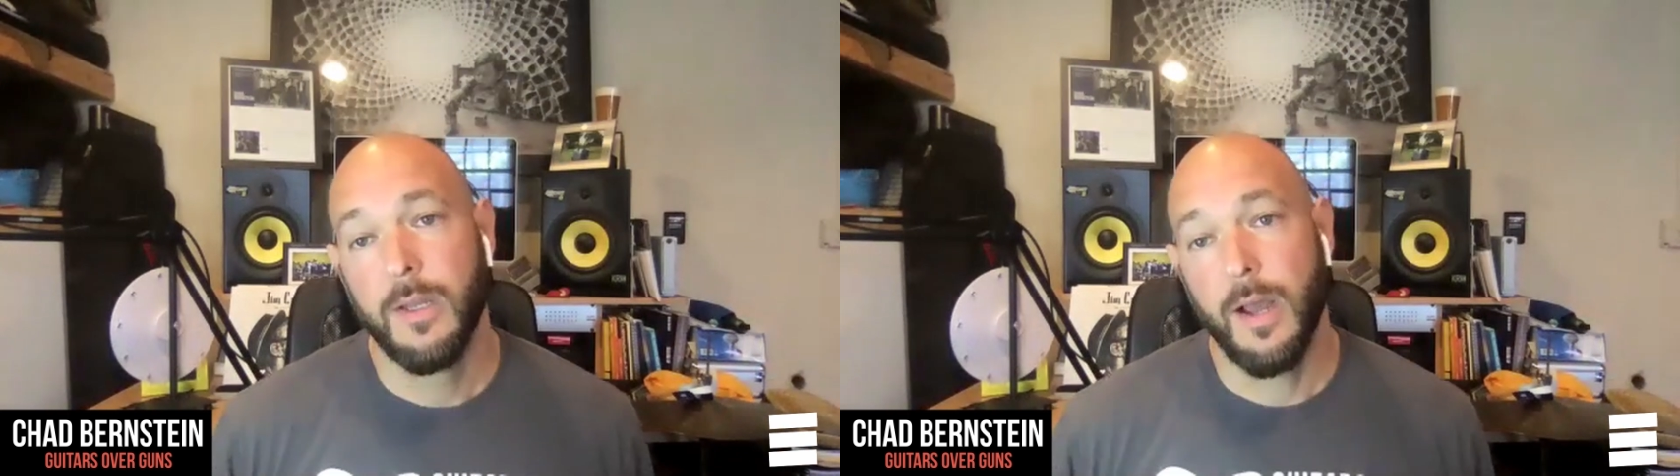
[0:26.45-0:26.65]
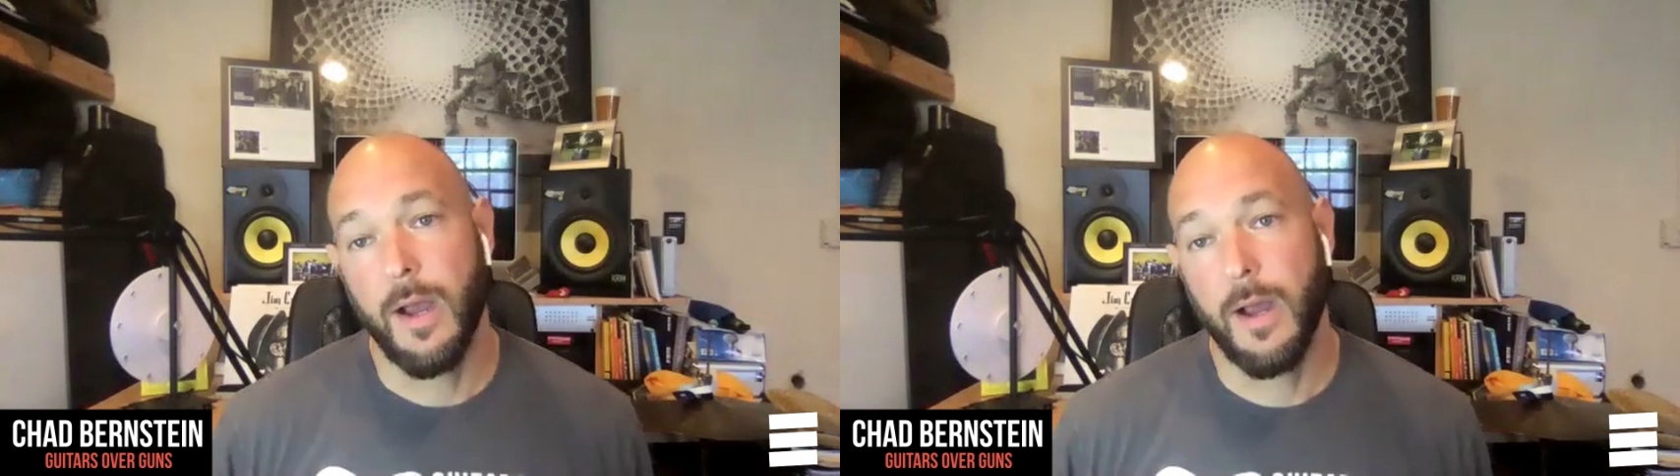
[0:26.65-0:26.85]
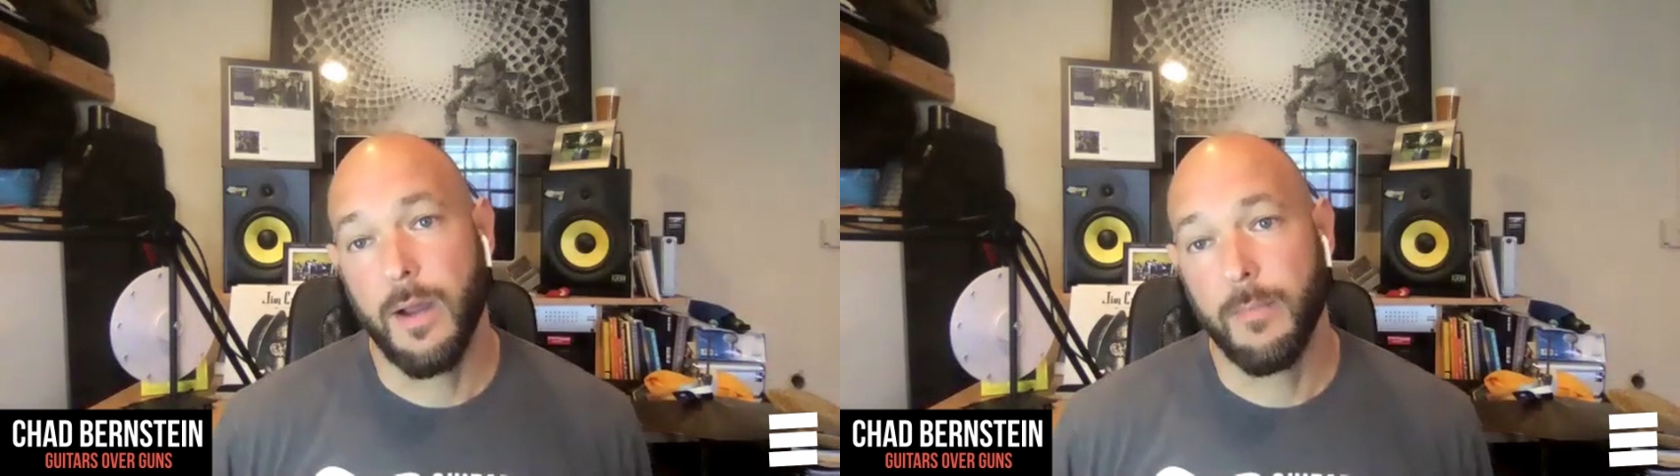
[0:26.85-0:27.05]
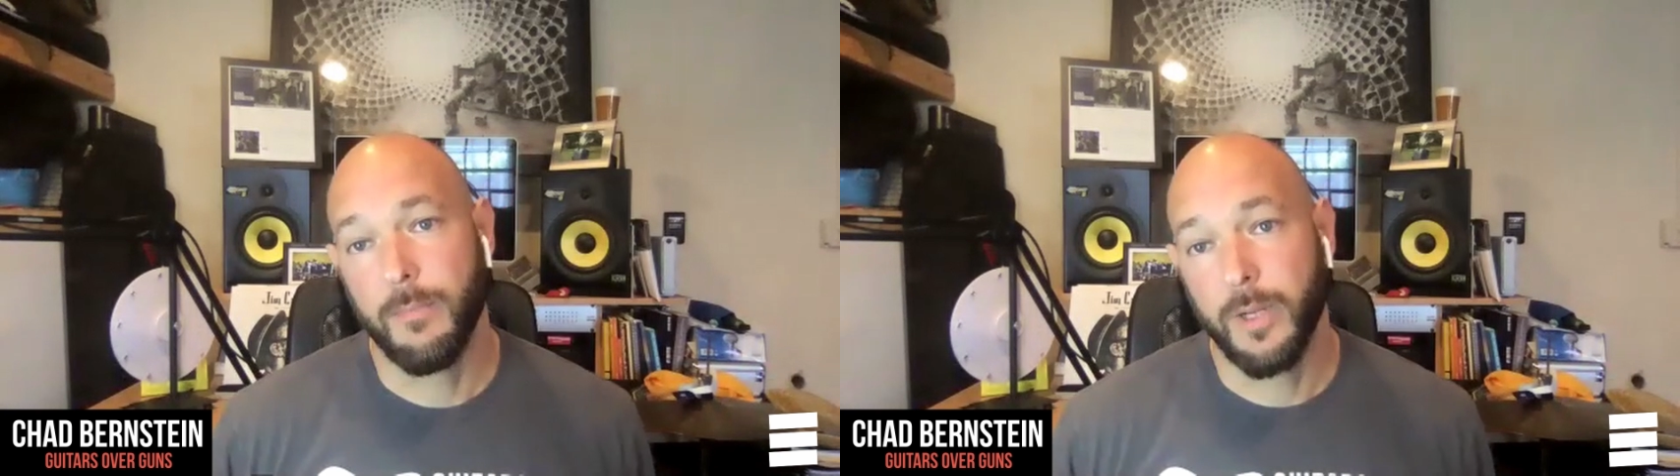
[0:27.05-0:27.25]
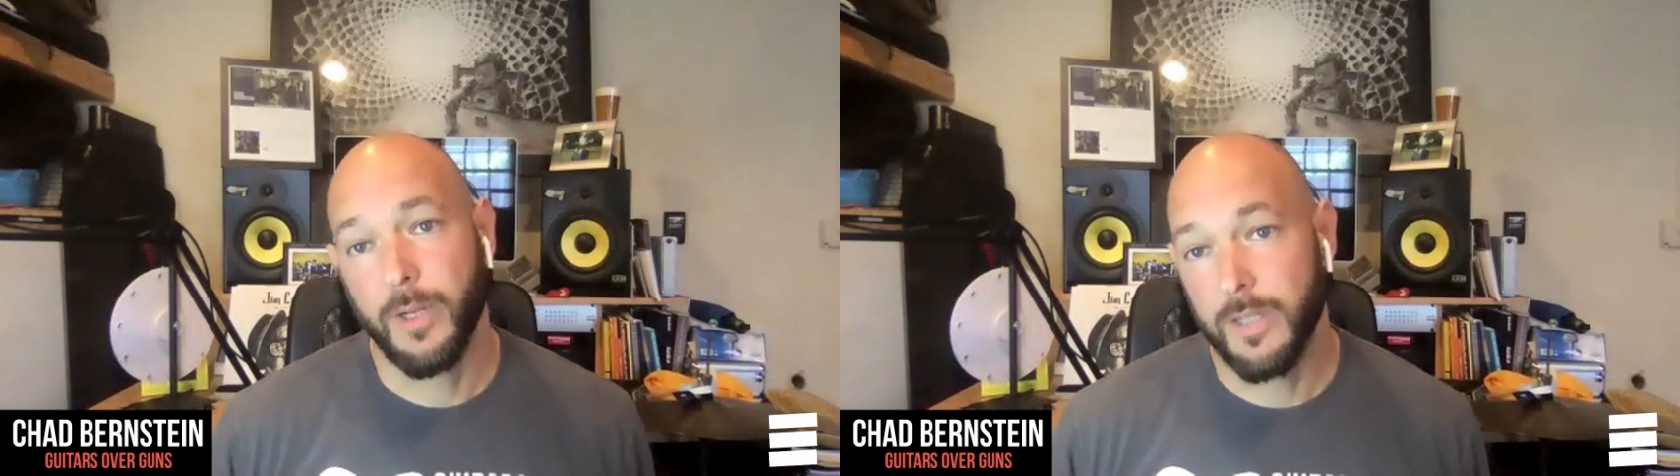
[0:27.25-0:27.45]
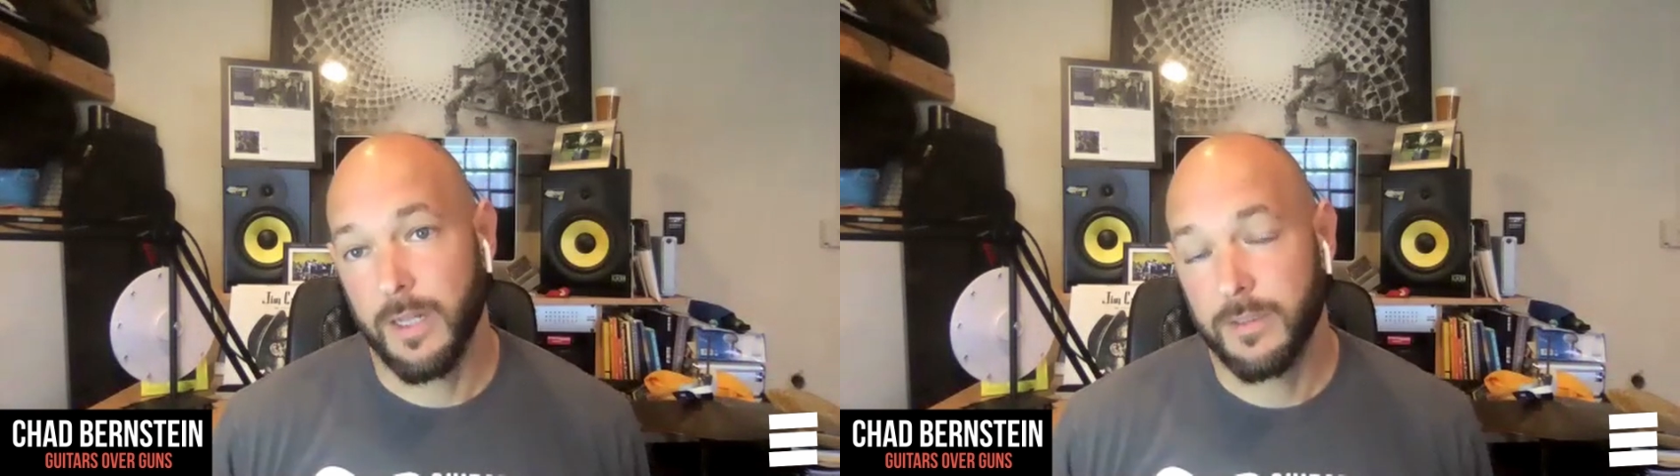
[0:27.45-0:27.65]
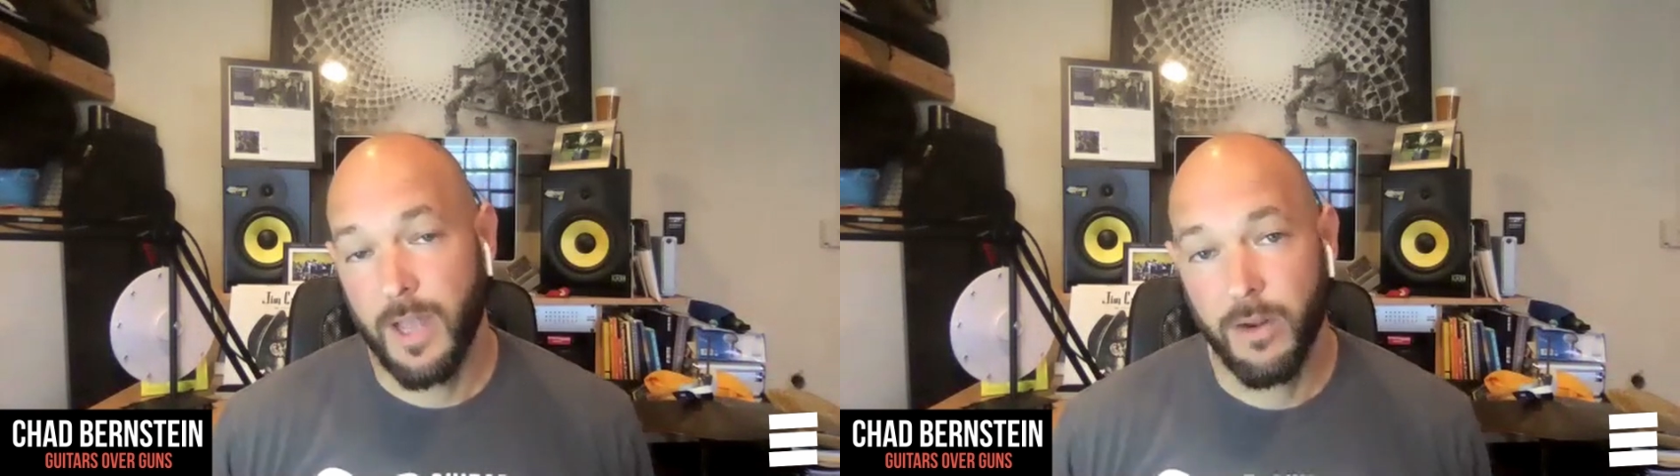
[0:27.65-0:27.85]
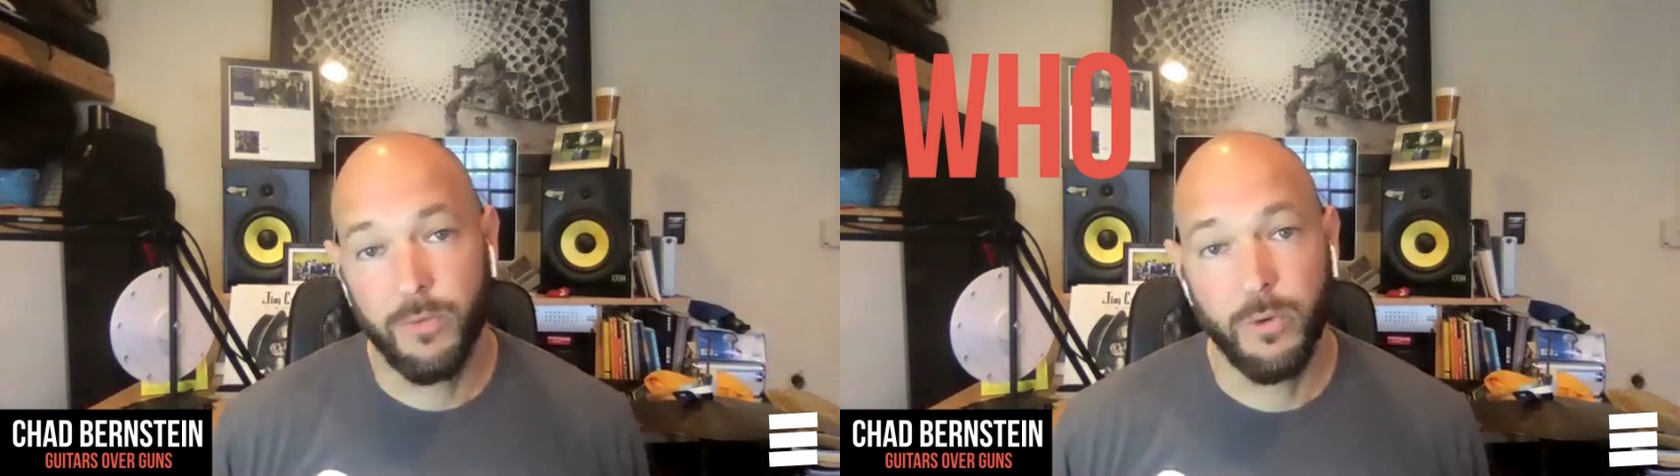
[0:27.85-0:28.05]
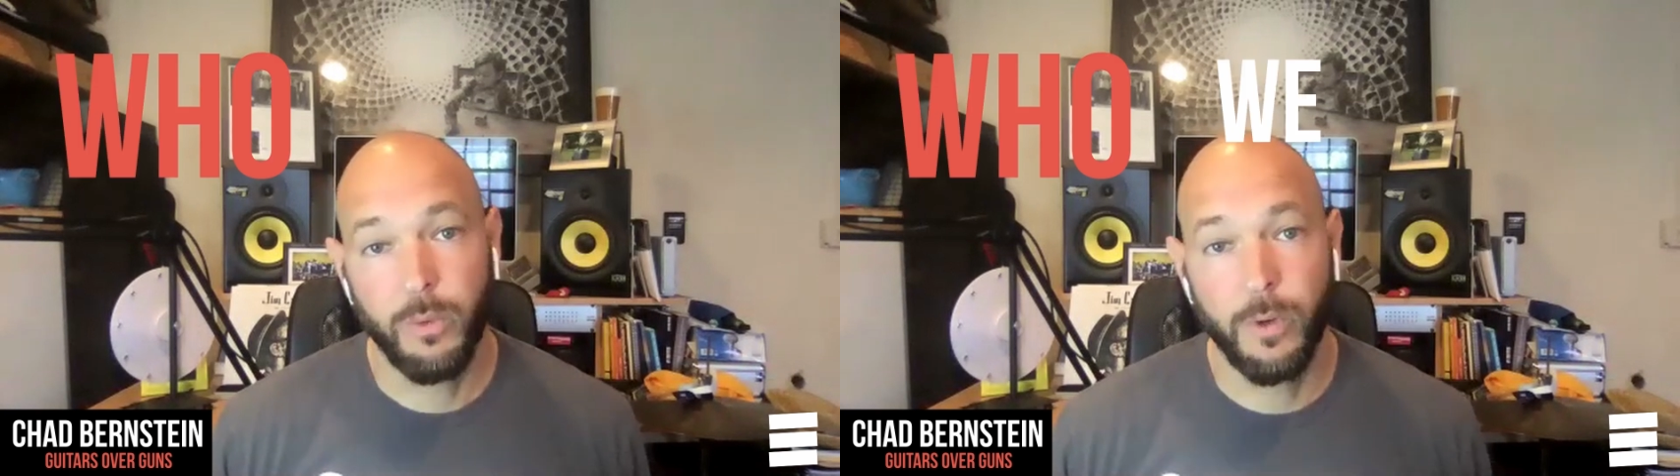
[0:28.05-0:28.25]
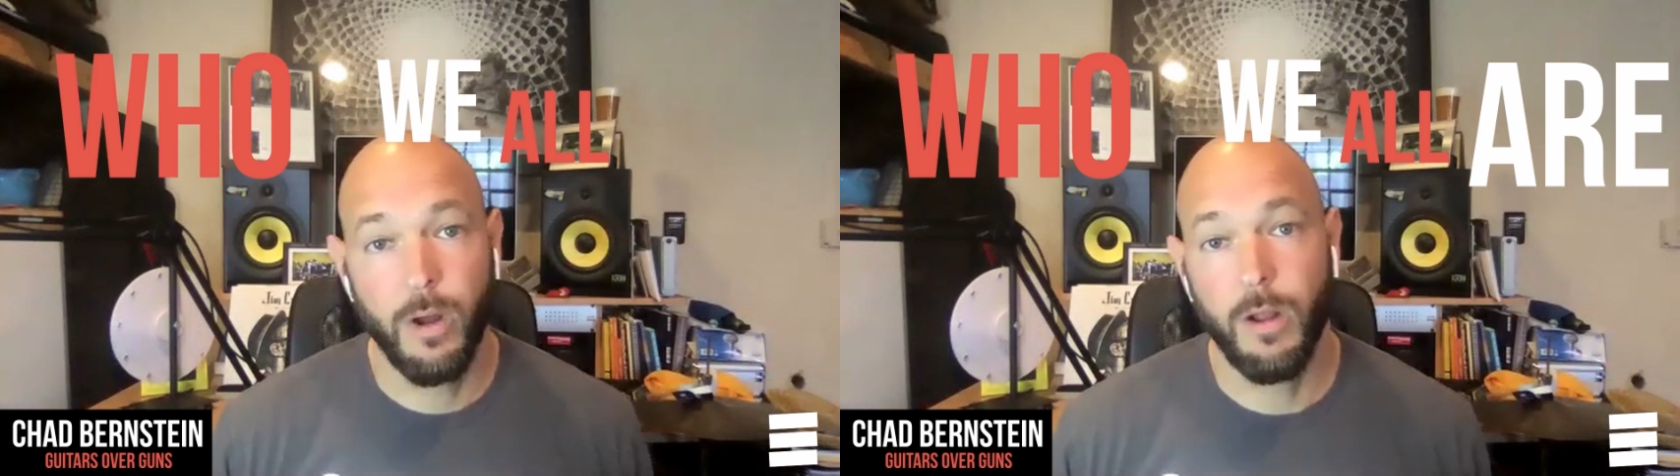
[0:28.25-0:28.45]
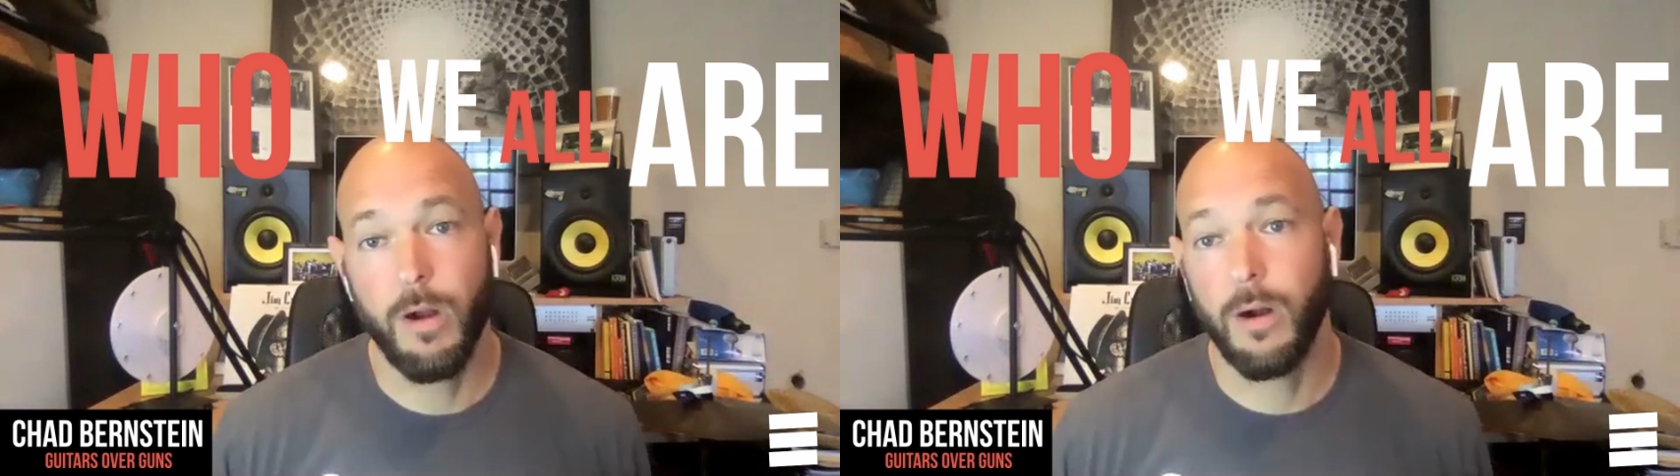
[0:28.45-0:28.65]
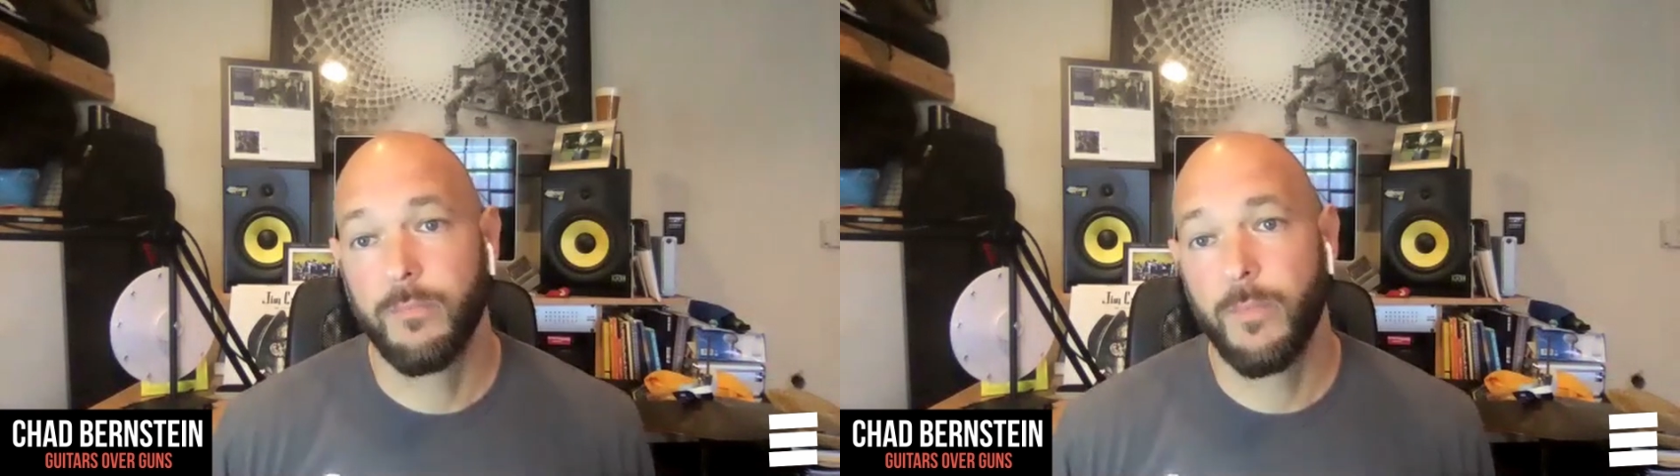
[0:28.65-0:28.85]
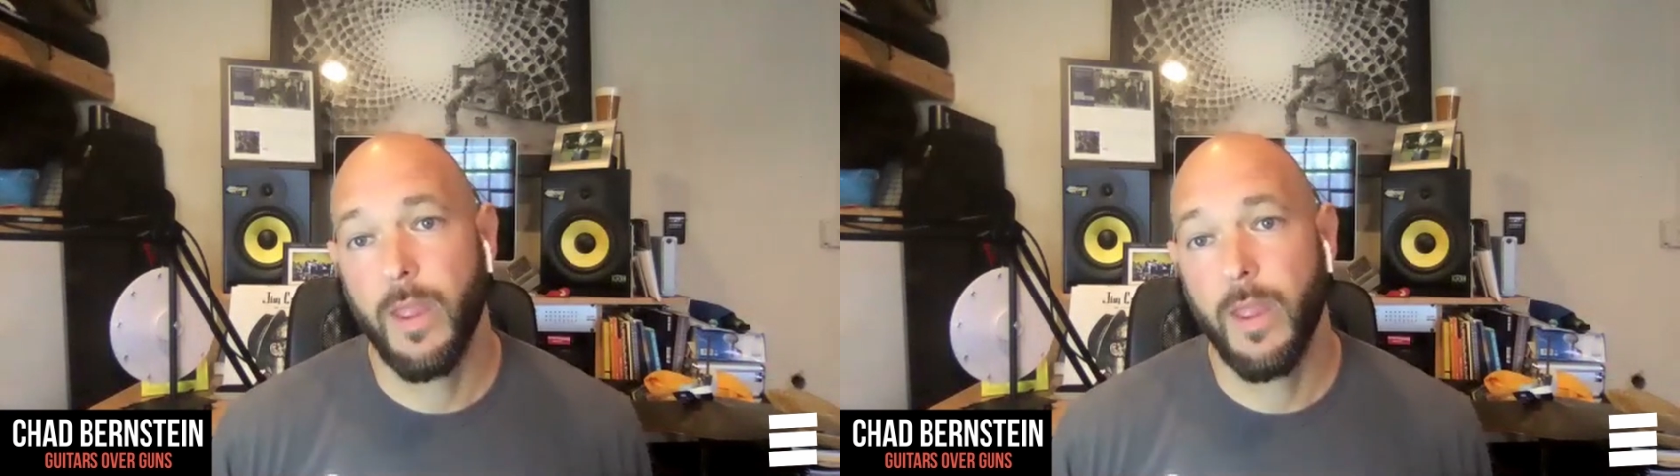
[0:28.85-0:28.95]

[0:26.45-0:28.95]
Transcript: um, because that's kind of who we all are